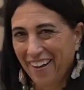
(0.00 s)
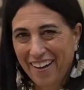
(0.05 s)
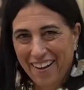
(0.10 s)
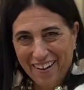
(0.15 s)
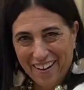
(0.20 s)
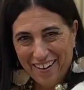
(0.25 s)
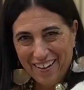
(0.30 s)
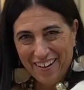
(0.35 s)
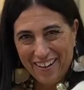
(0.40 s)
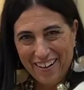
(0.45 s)
Can
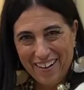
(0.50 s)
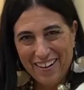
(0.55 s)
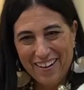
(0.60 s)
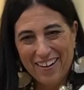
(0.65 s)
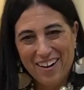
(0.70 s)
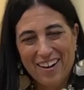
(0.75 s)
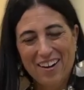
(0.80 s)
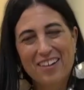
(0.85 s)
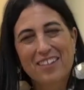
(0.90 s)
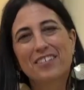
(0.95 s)
you tell us
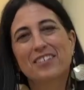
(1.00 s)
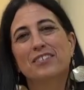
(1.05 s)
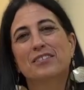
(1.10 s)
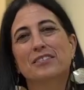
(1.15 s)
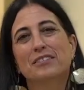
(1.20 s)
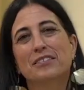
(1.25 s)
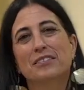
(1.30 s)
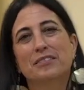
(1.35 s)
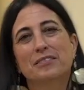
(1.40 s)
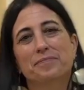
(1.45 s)
about your
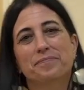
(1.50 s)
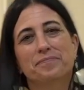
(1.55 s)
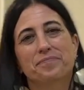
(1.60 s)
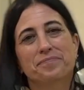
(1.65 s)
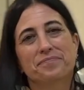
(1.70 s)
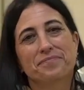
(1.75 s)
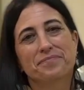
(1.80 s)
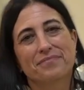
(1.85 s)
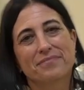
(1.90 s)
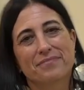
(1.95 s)
team if you
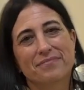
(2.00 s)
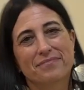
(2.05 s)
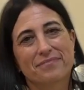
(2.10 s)
have one?